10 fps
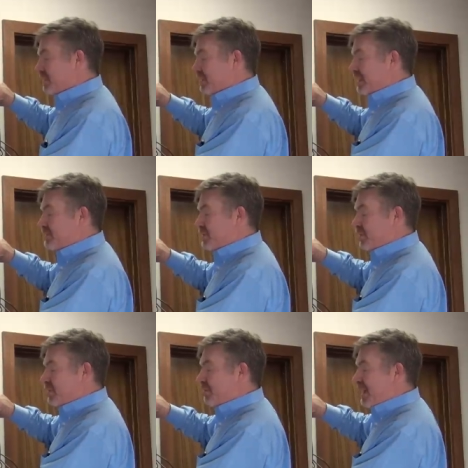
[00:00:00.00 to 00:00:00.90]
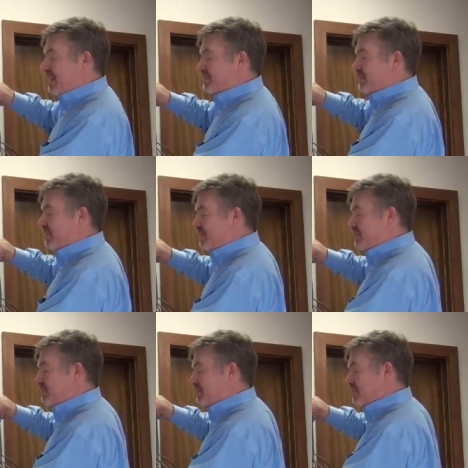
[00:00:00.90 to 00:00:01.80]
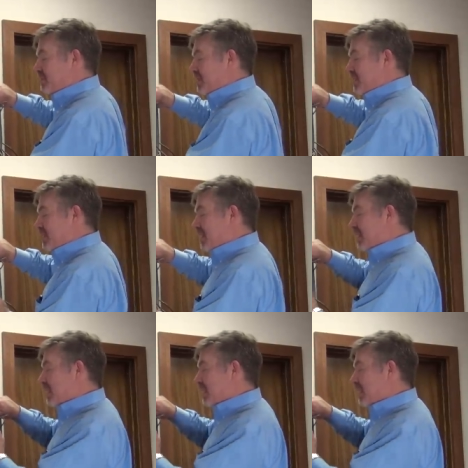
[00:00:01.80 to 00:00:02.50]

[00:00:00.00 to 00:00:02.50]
the leads to your capacitor. A